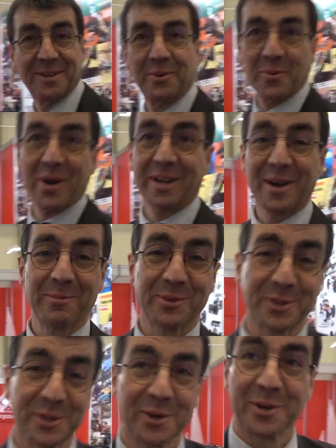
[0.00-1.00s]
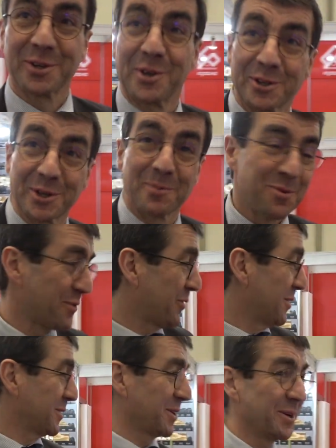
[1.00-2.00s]
welcome to the Kyosho booth
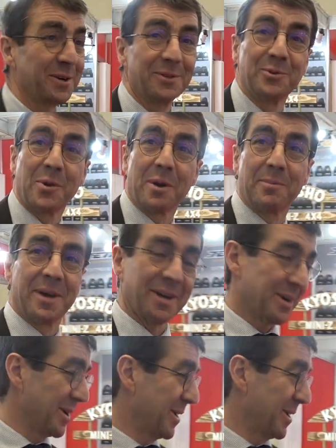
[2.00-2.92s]
on the Nuremberg